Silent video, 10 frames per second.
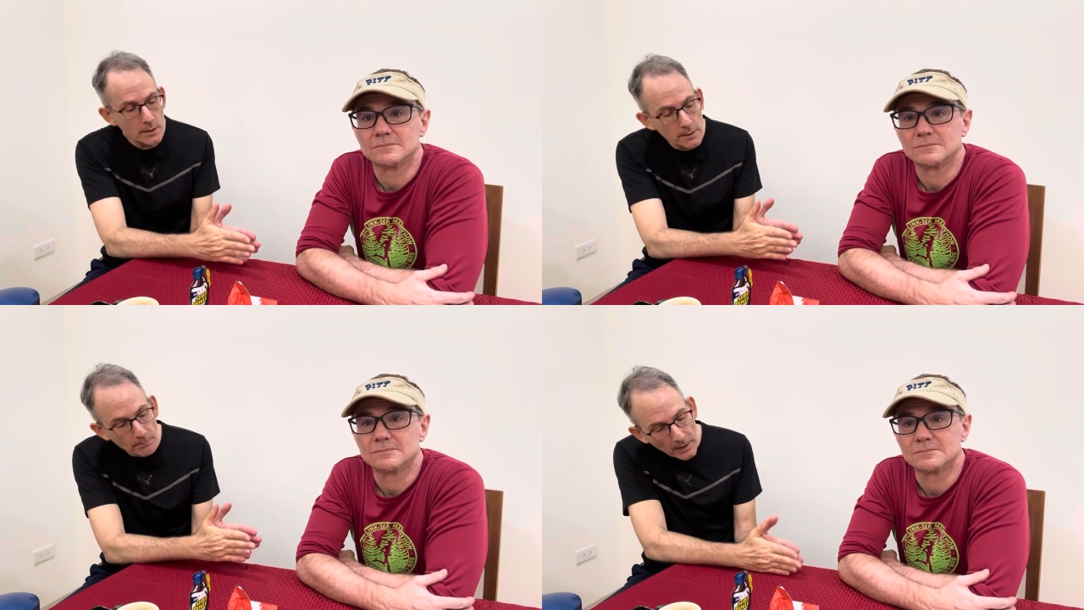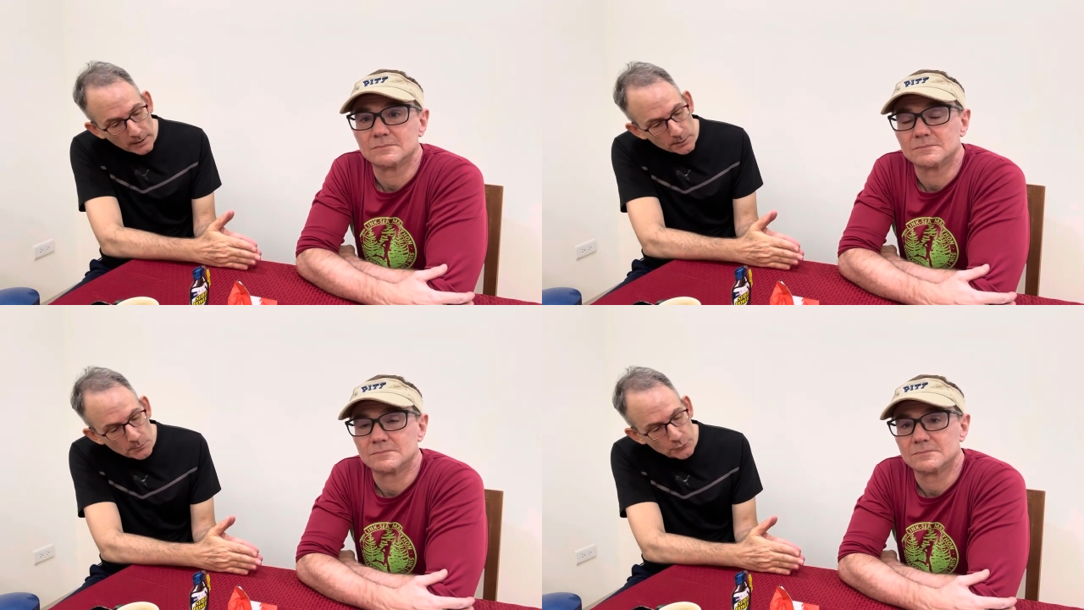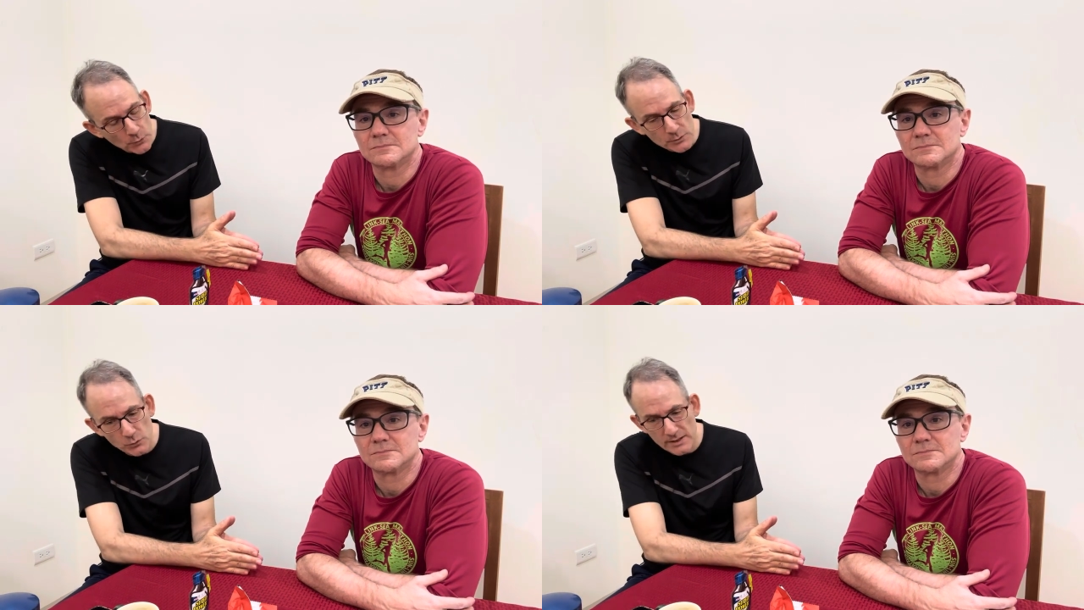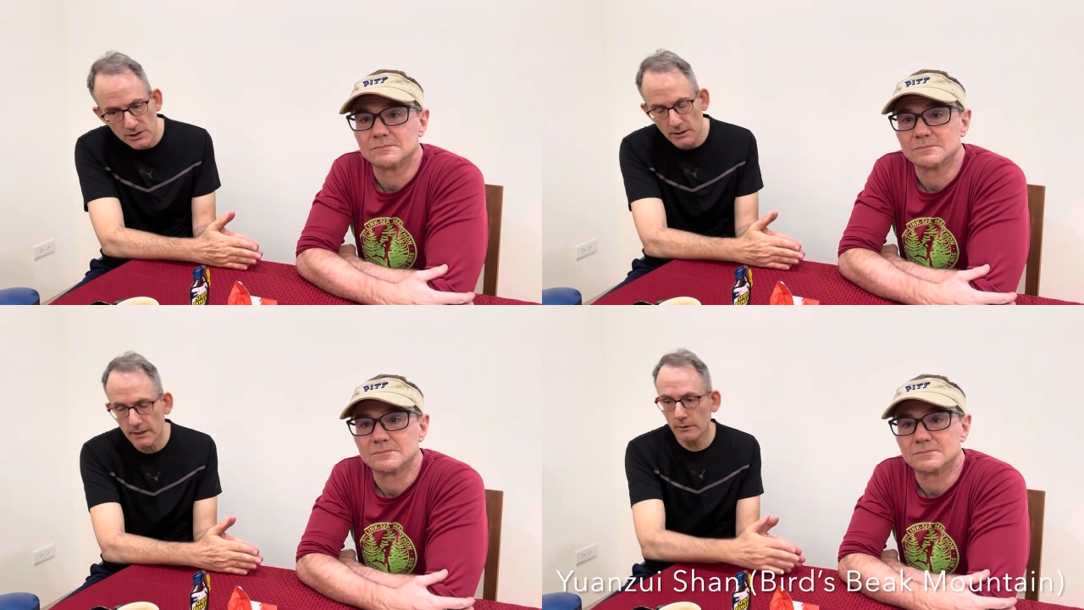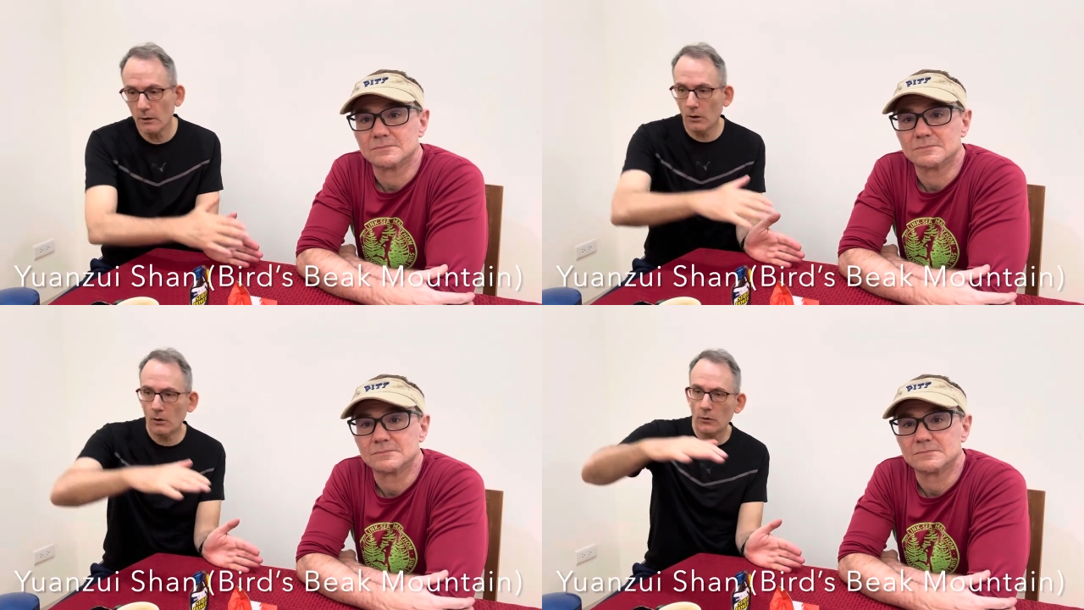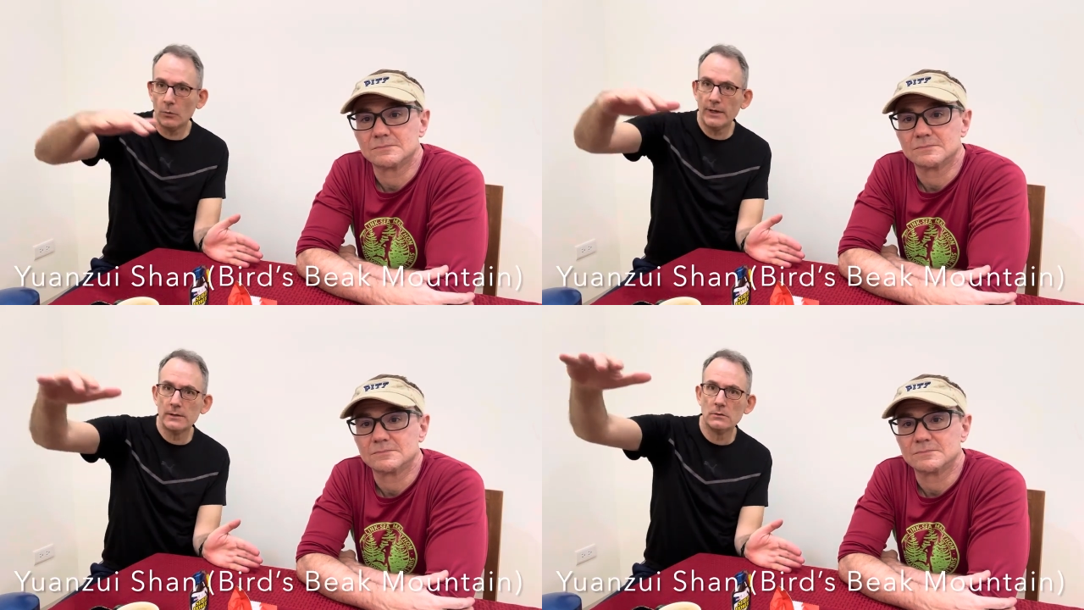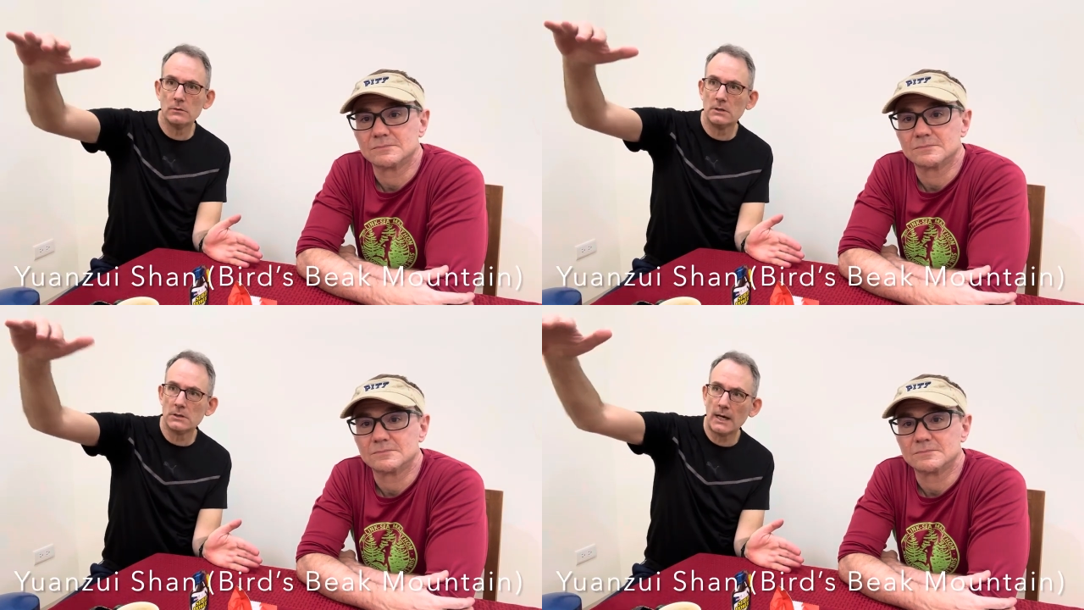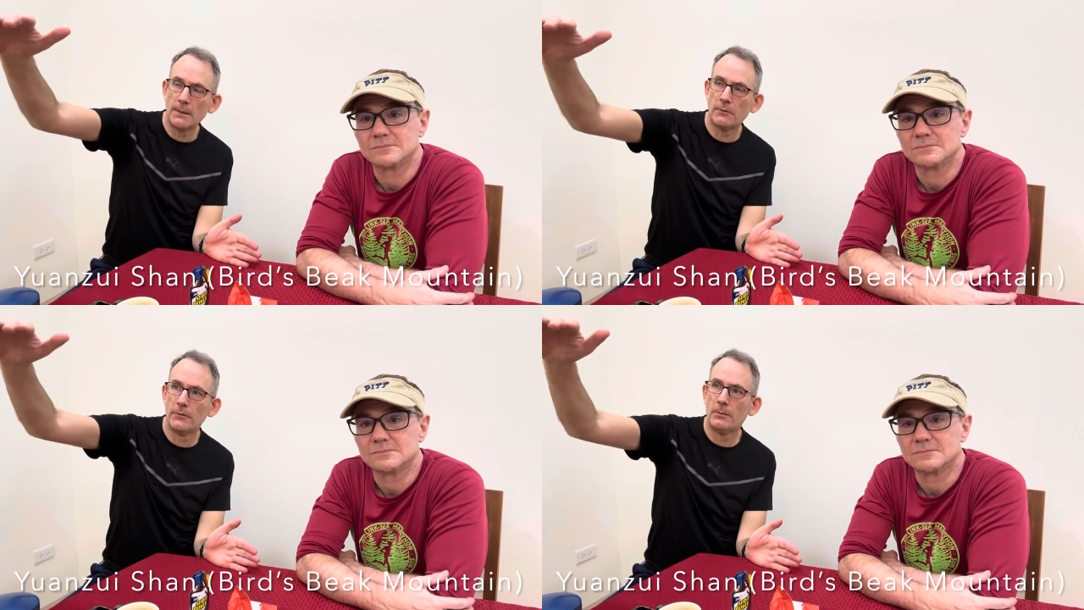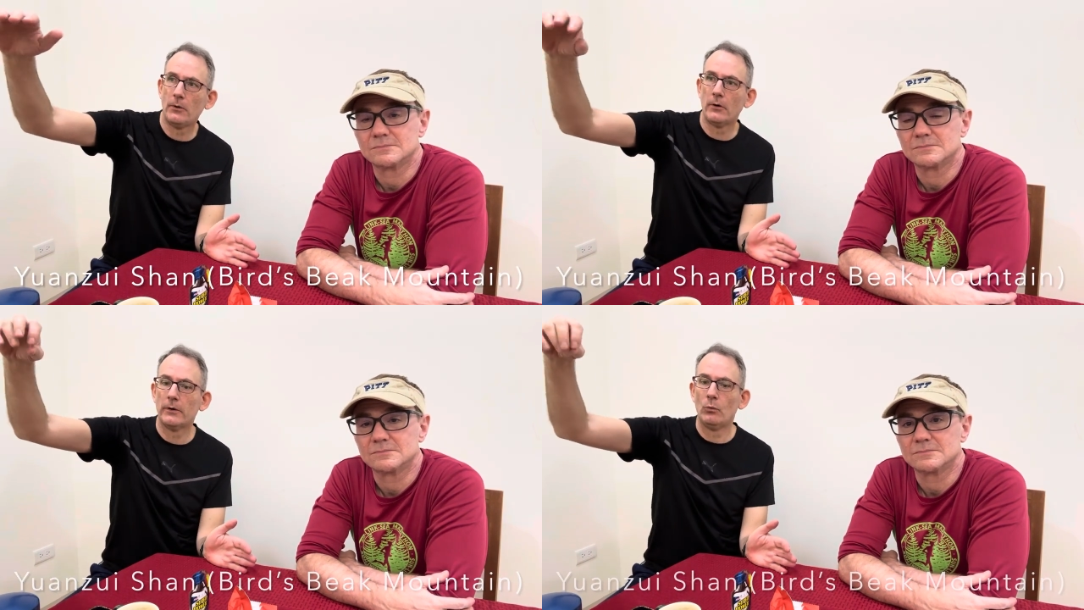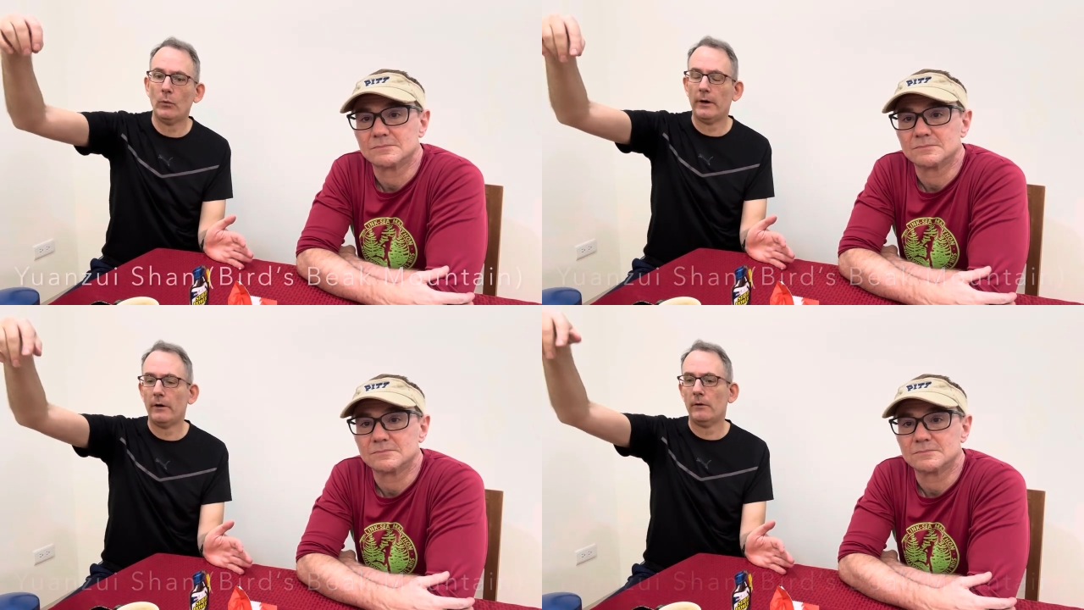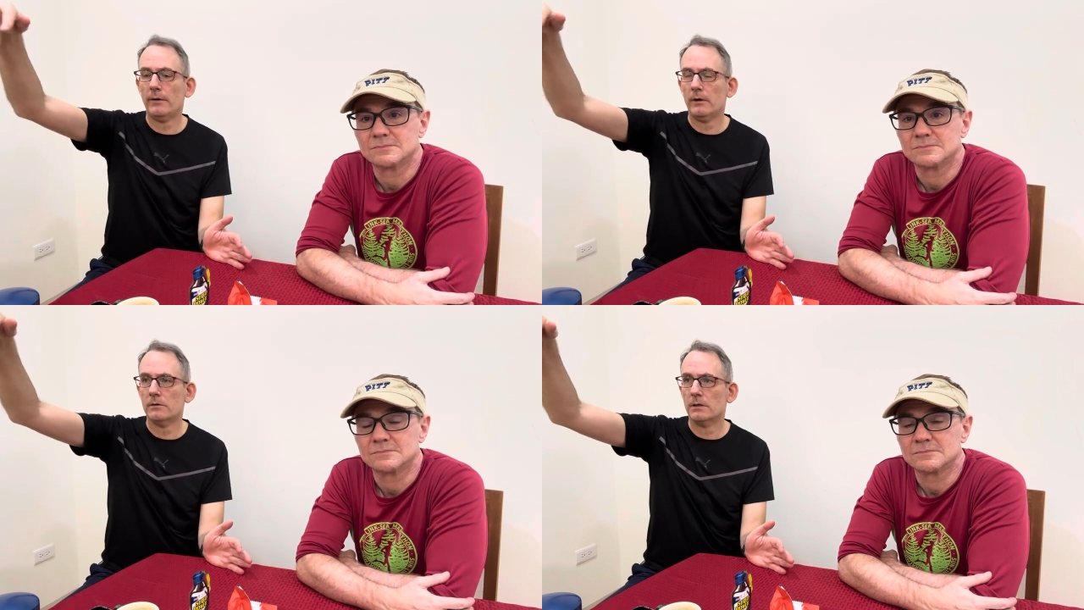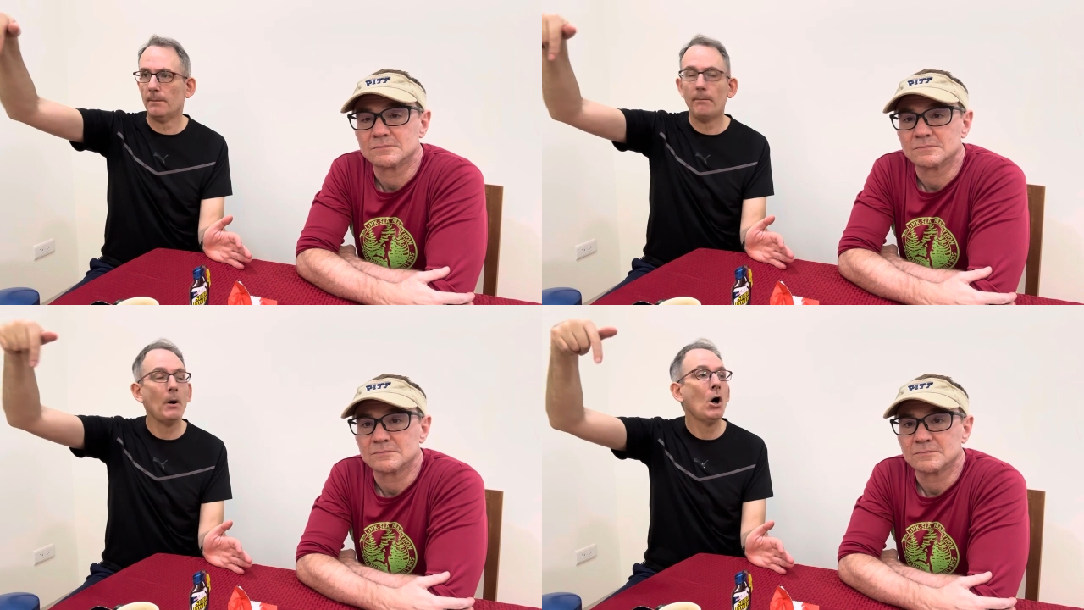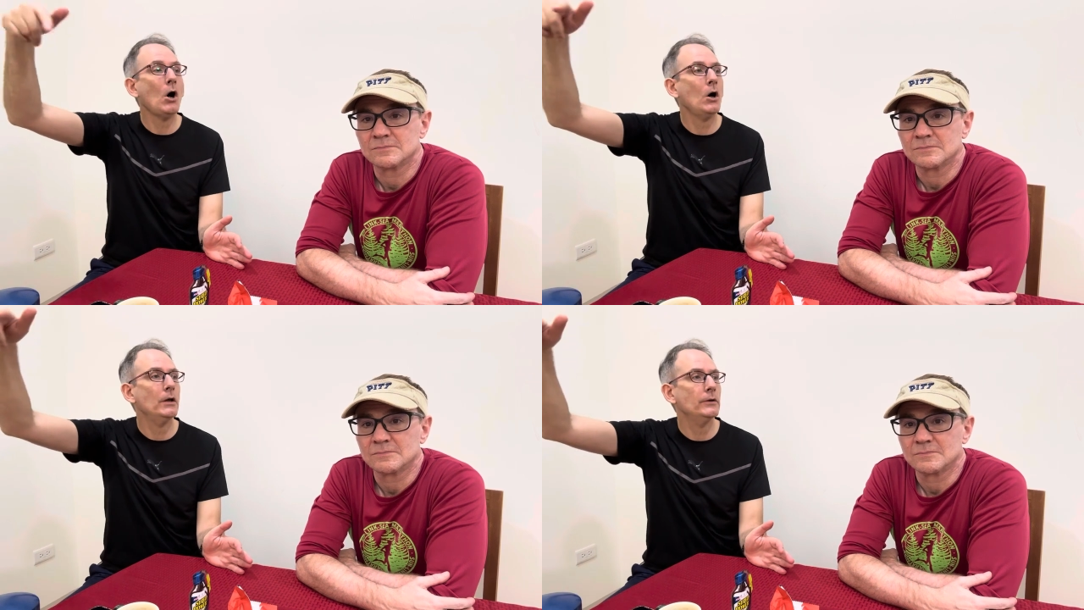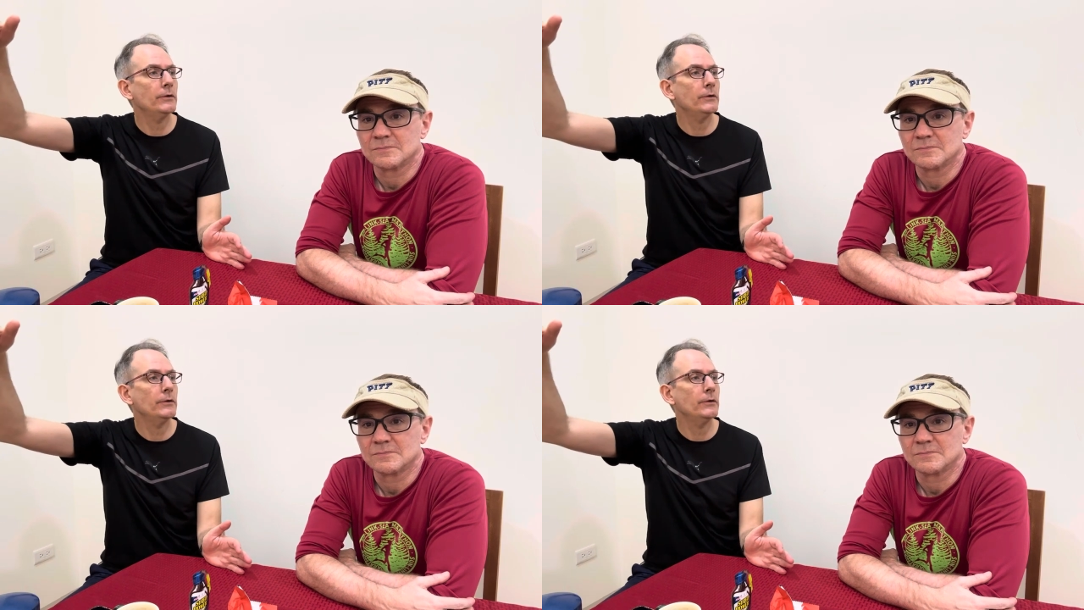Speaker 1: the bottom of Yuanzui Shan all the way to the top of the park, where there's a pond